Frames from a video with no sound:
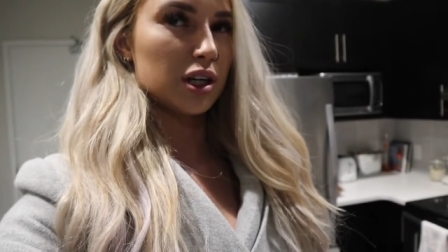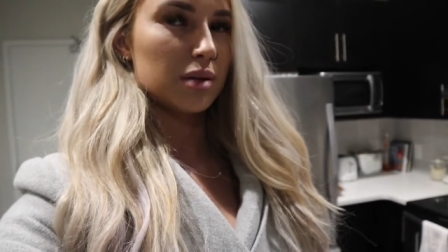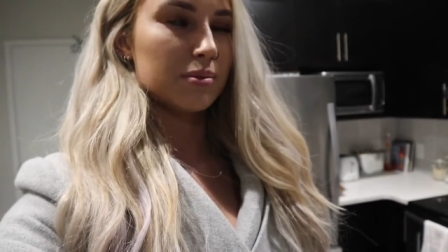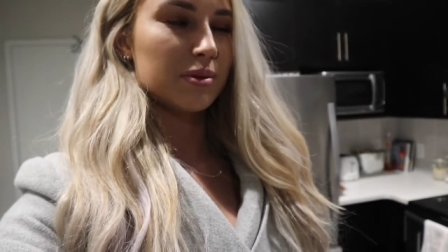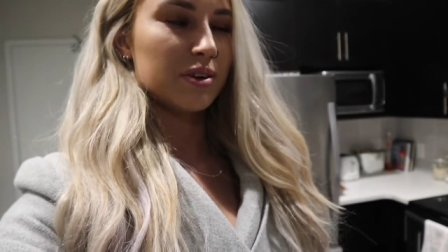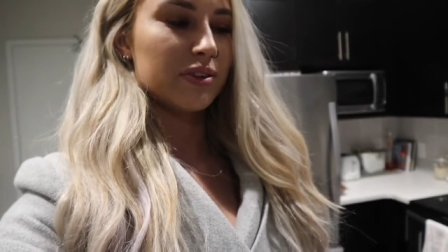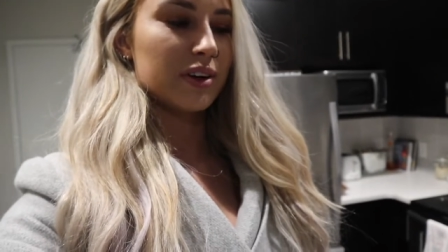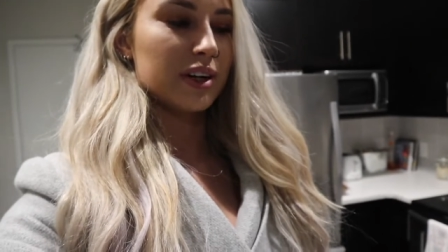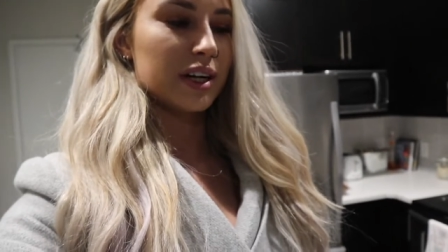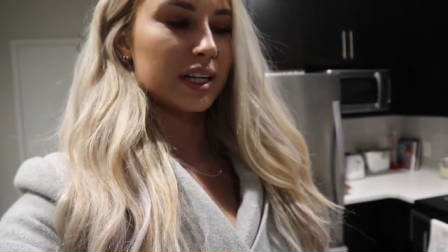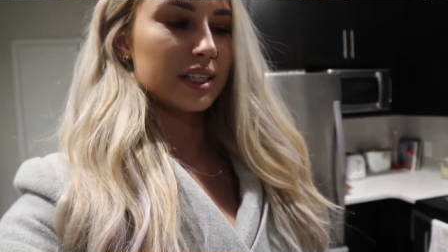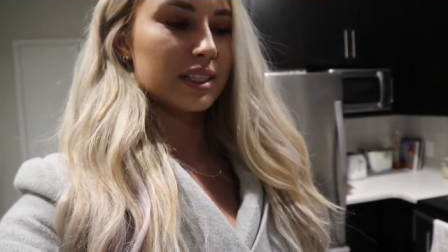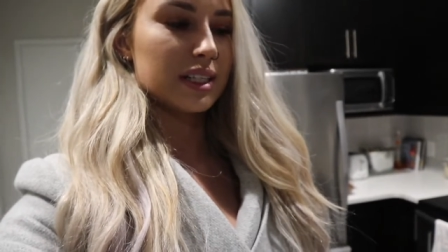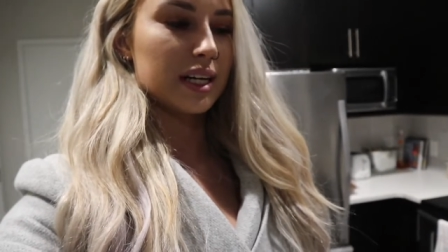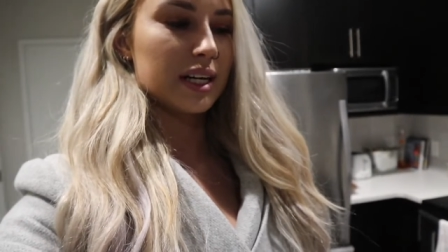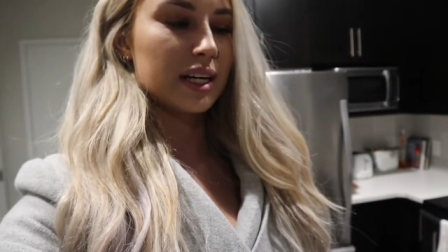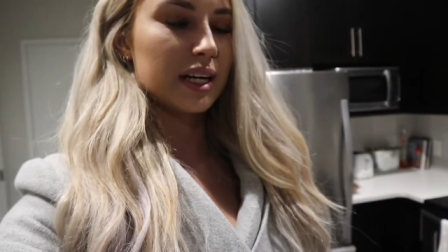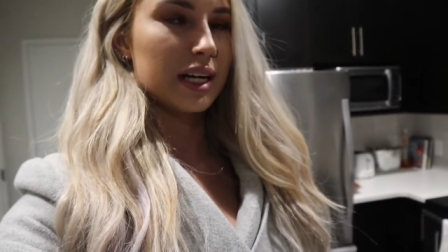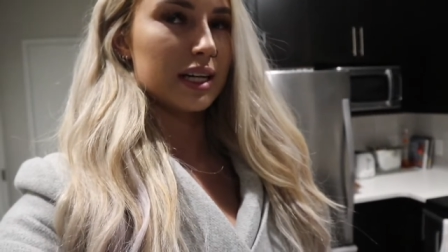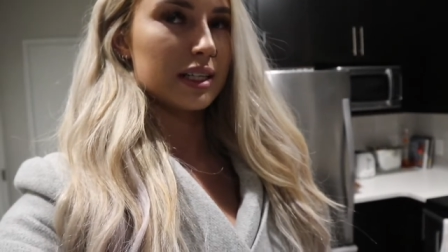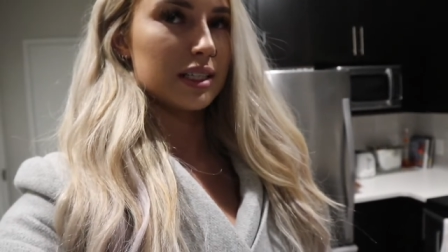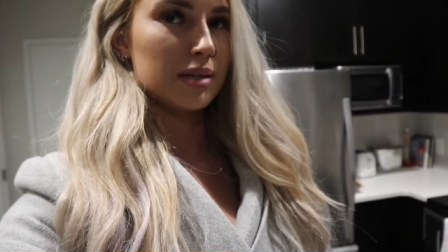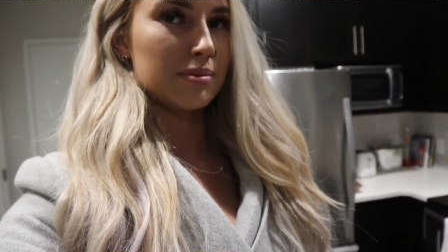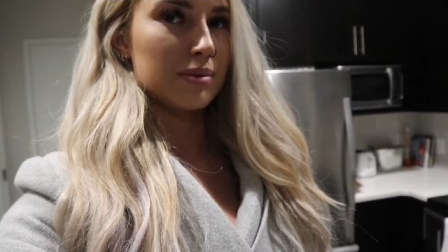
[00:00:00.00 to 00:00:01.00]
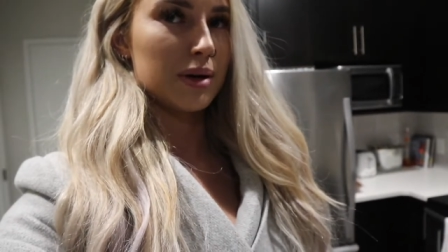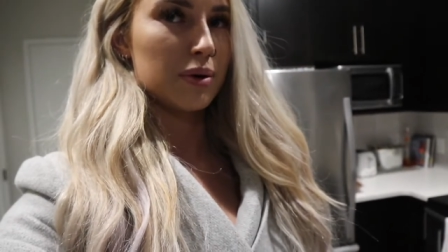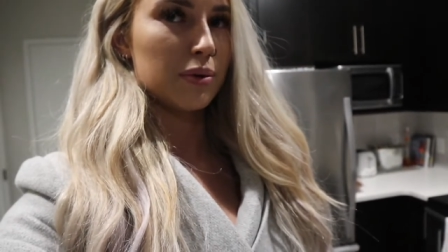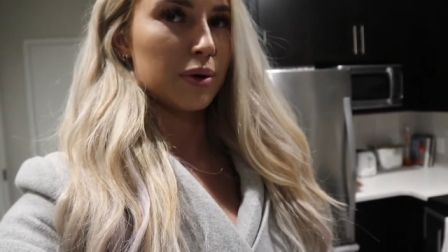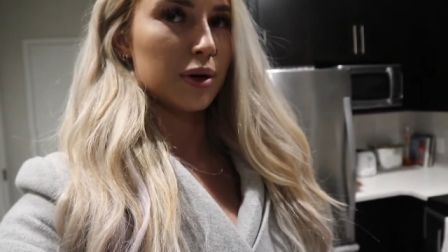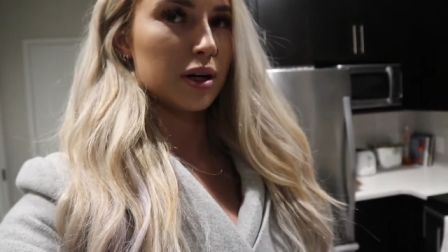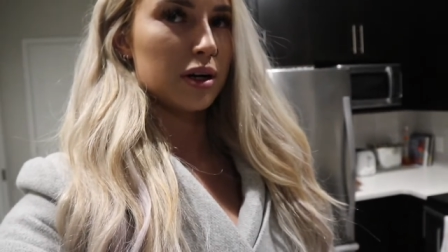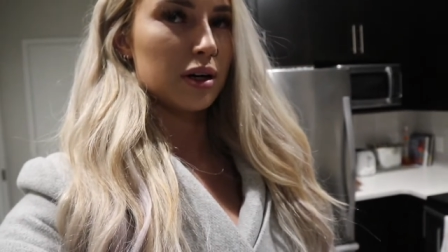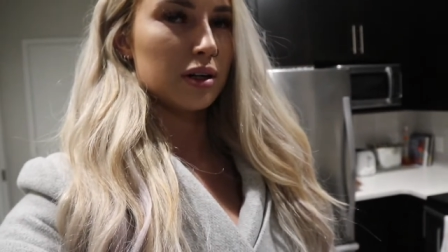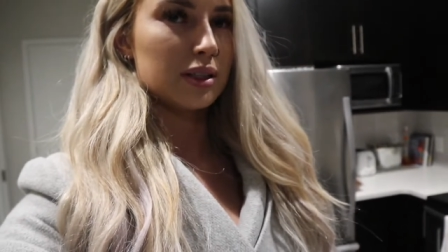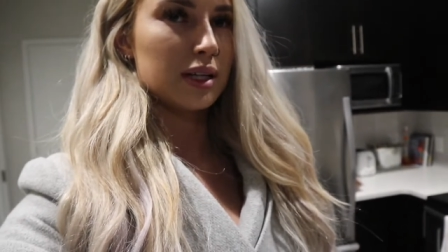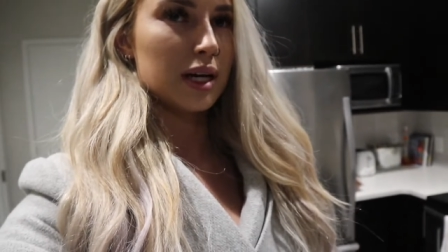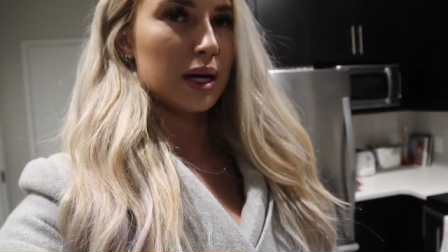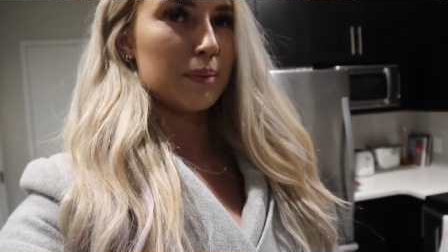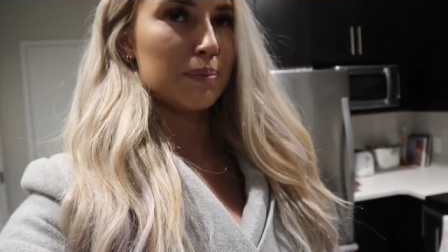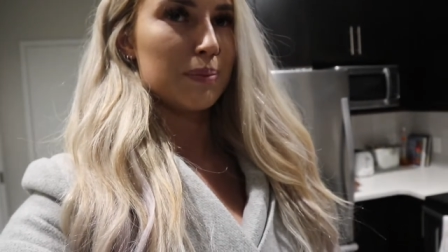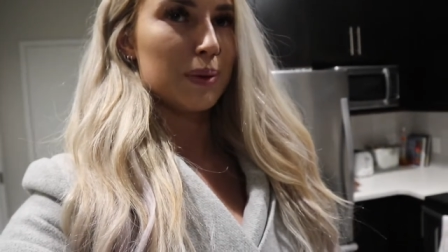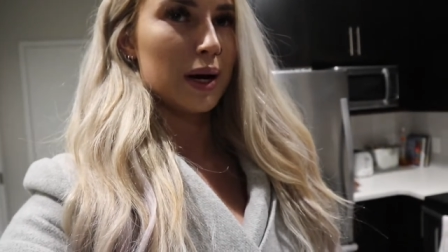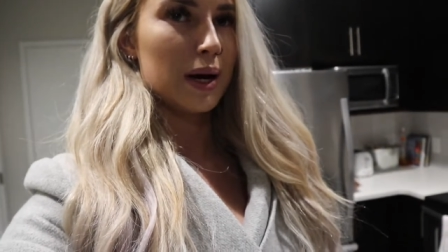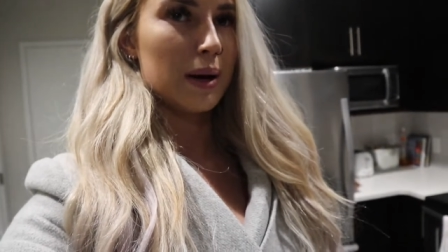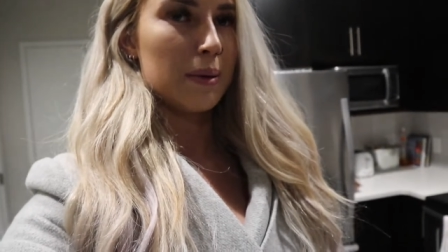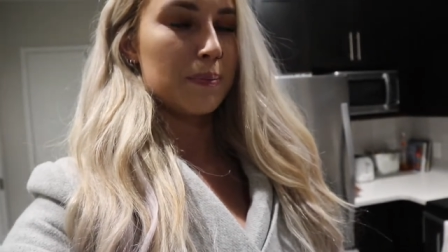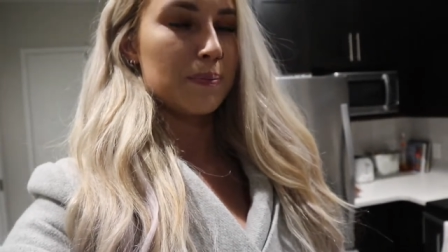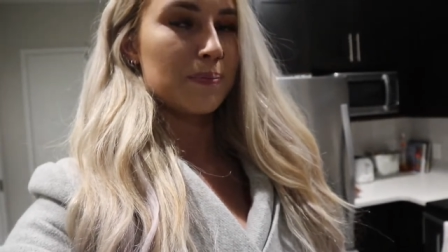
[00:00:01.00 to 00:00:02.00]
gonna be very exciting because I'm at work all day,
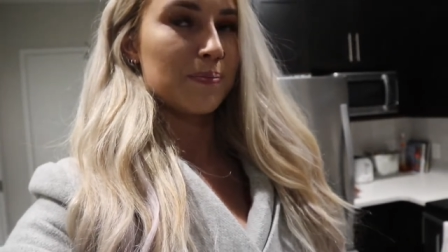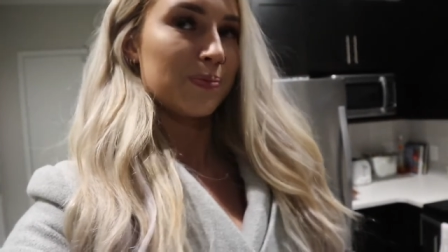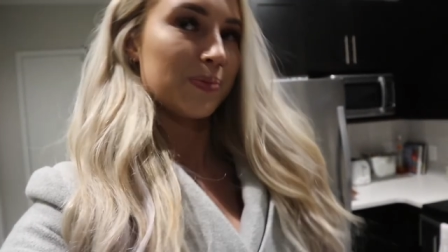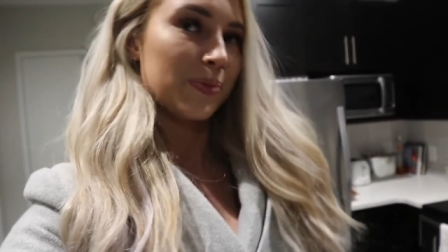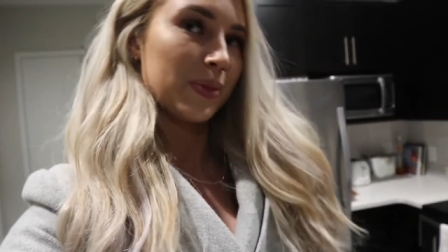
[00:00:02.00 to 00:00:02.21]
but